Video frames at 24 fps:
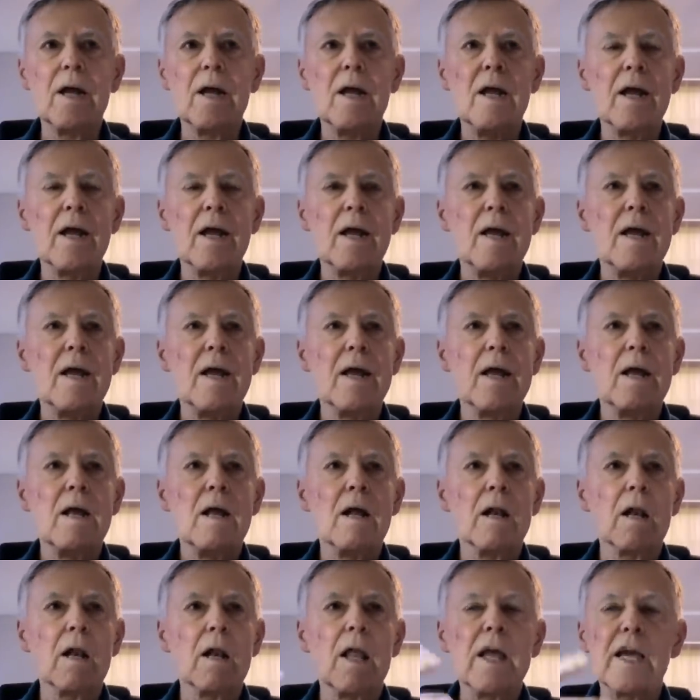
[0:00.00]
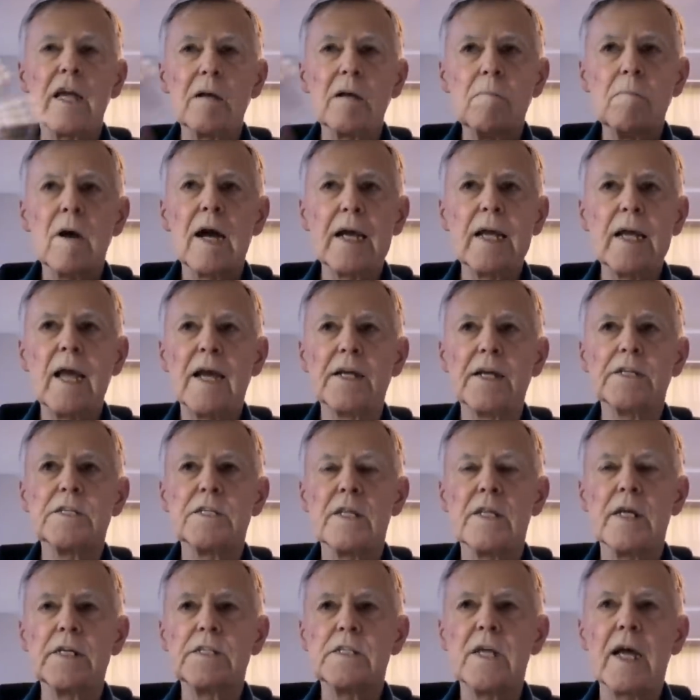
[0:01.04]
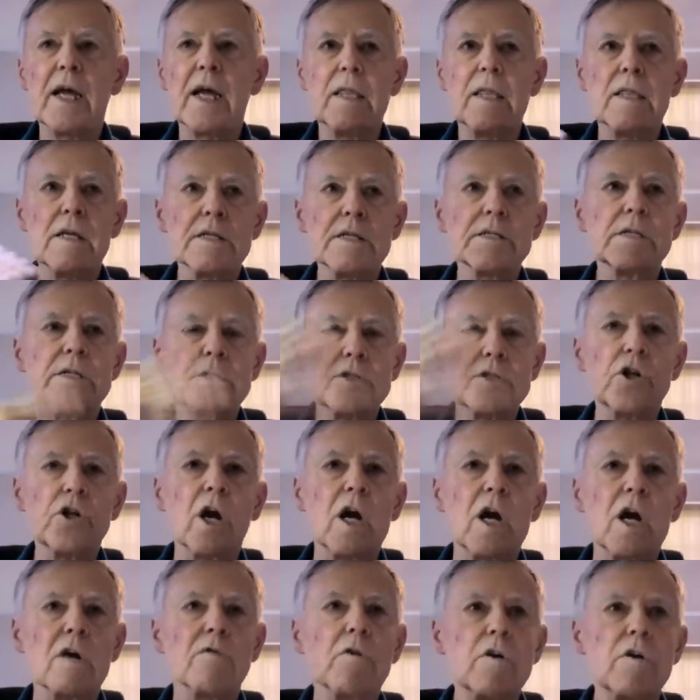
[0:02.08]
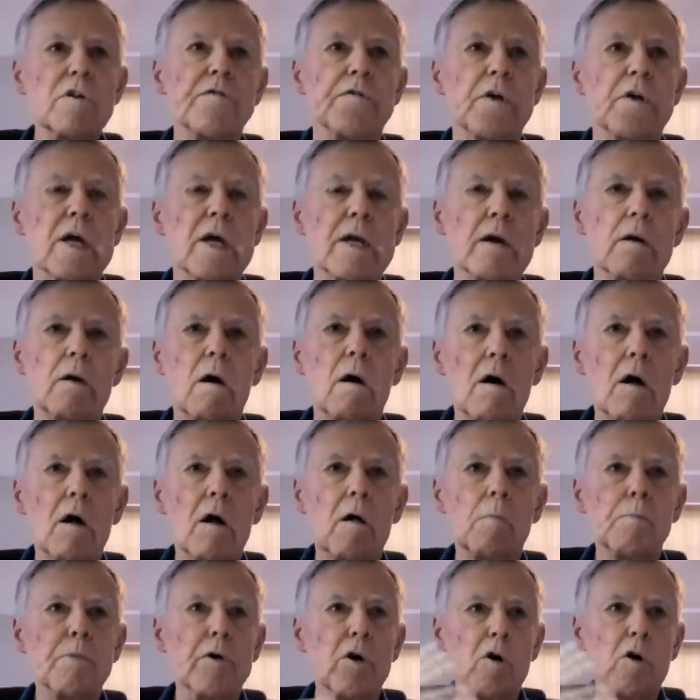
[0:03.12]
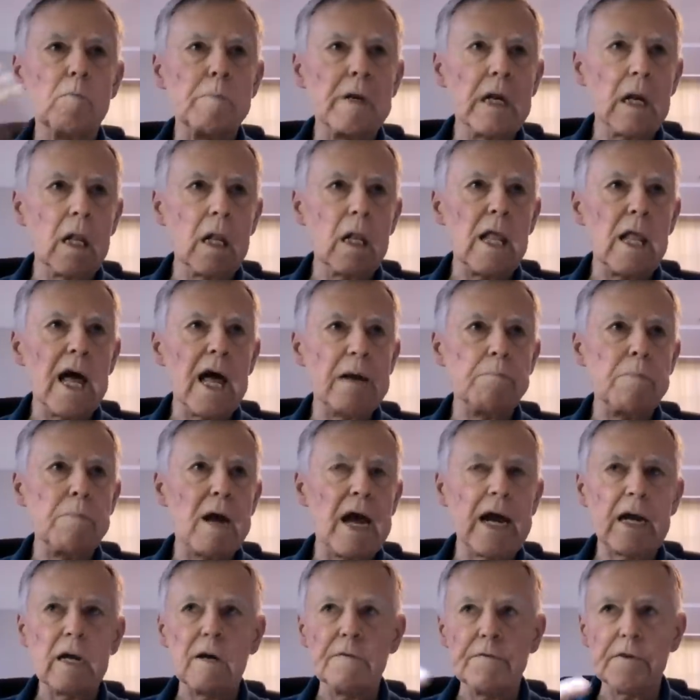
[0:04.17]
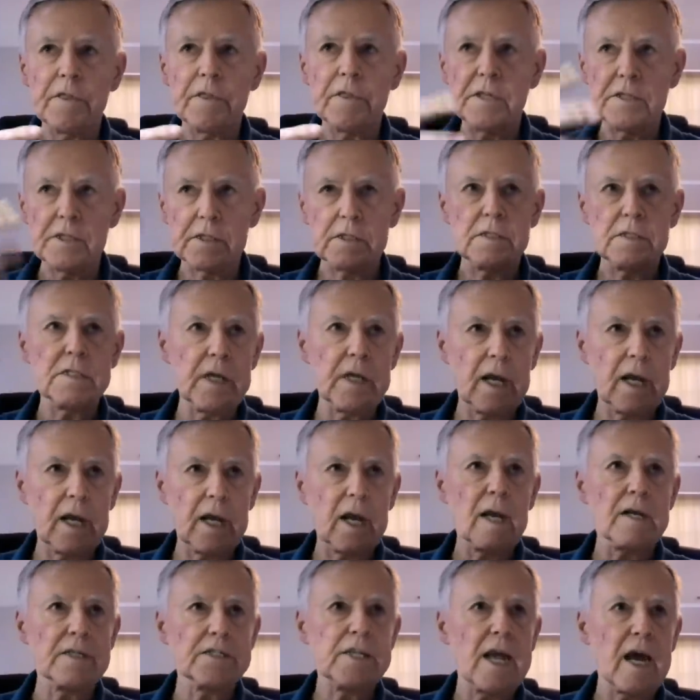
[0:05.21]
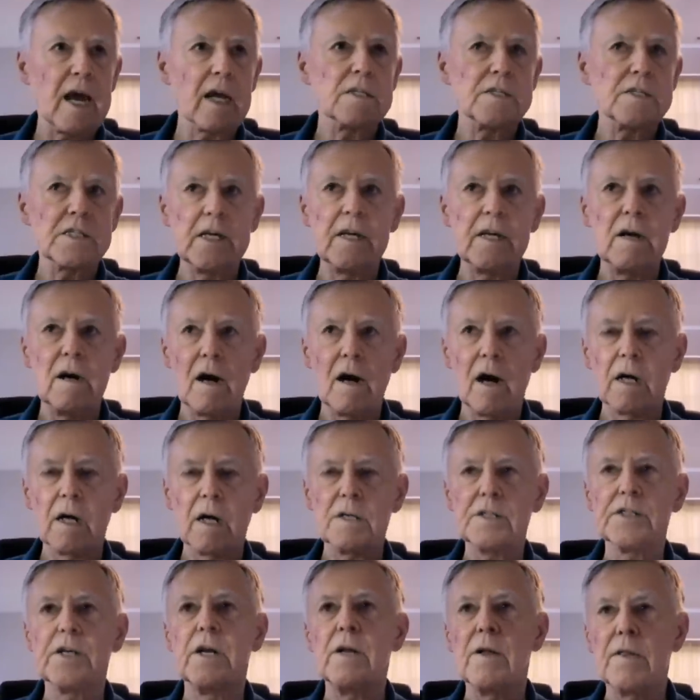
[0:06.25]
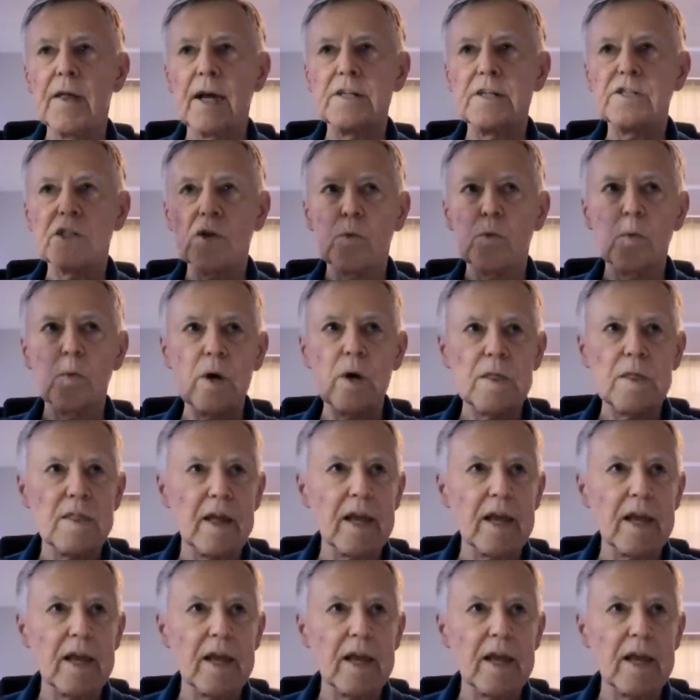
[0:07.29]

Okay. Like in my case, they say, This is Jon Ruthven, all pro middle linebacker for the Seattle Seahawks. You know, that's